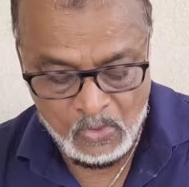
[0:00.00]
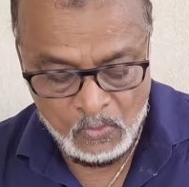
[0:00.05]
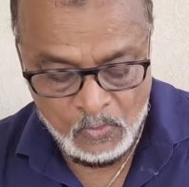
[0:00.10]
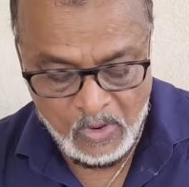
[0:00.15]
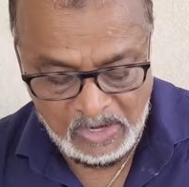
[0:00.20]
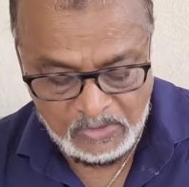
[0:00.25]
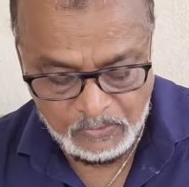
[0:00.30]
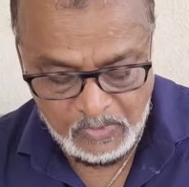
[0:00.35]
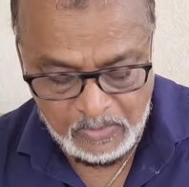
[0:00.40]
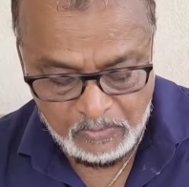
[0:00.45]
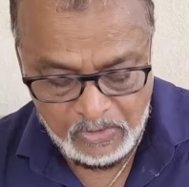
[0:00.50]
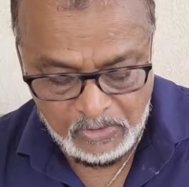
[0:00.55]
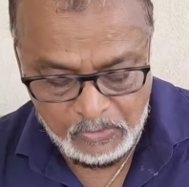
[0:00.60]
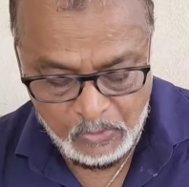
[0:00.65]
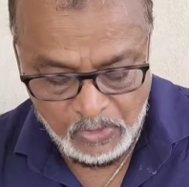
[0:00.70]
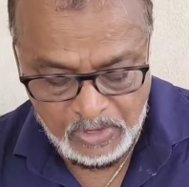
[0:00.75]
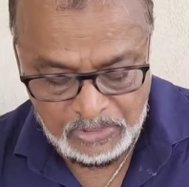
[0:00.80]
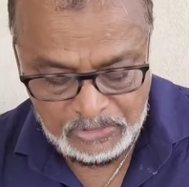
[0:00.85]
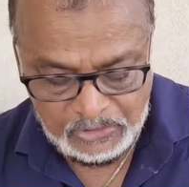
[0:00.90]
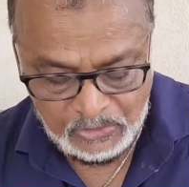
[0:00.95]
what we were
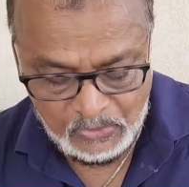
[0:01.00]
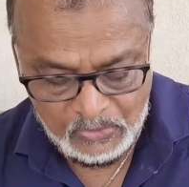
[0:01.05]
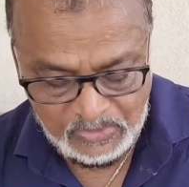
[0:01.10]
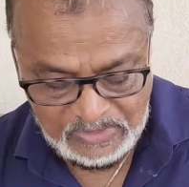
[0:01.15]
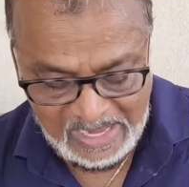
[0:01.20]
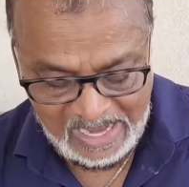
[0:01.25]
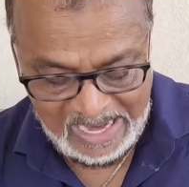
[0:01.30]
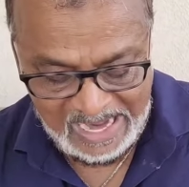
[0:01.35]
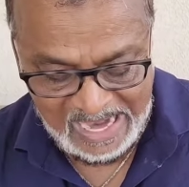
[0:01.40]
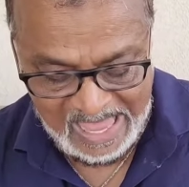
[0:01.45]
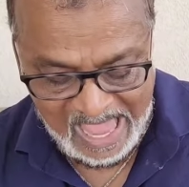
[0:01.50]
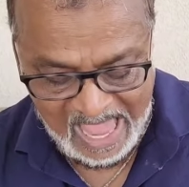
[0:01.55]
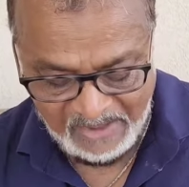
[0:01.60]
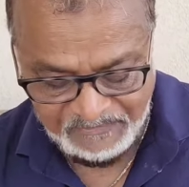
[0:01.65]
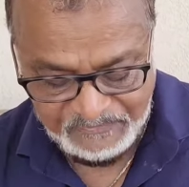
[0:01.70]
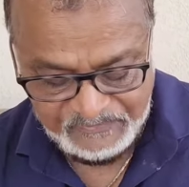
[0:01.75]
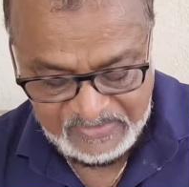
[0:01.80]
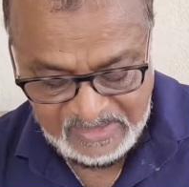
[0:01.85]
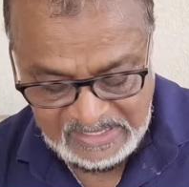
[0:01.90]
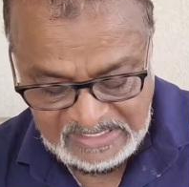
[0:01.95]
going through, they
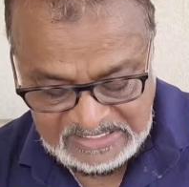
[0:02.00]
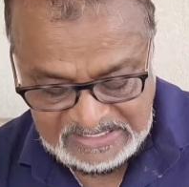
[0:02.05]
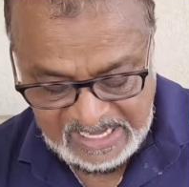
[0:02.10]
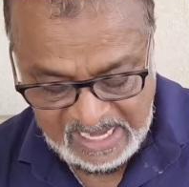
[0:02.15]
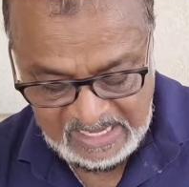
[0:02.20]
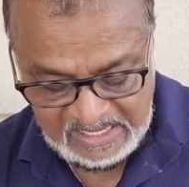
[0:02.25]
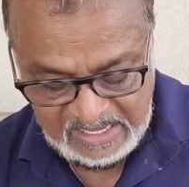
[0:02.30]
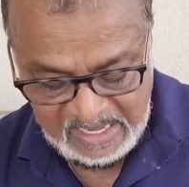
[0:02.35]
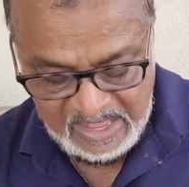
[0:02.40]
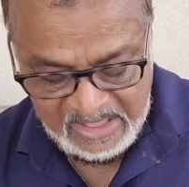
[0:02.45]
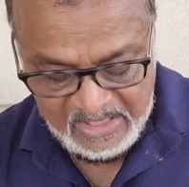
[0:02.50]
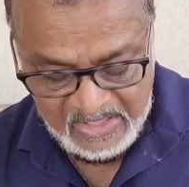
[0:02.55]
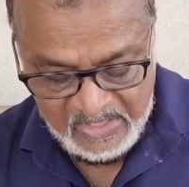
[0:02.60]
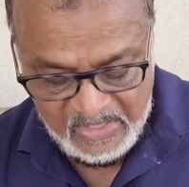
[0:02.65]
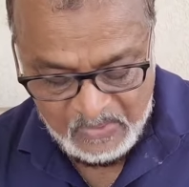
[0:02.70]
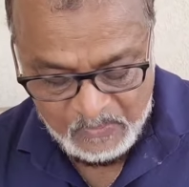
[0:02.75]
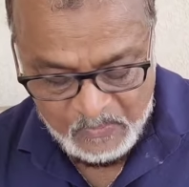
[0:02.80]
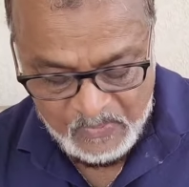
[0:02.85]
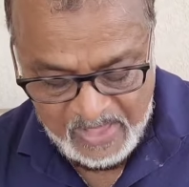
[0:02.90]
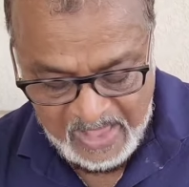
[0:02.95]
laughed and said,
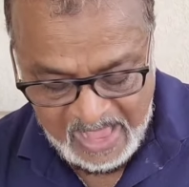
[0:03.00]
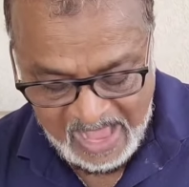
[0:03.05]
we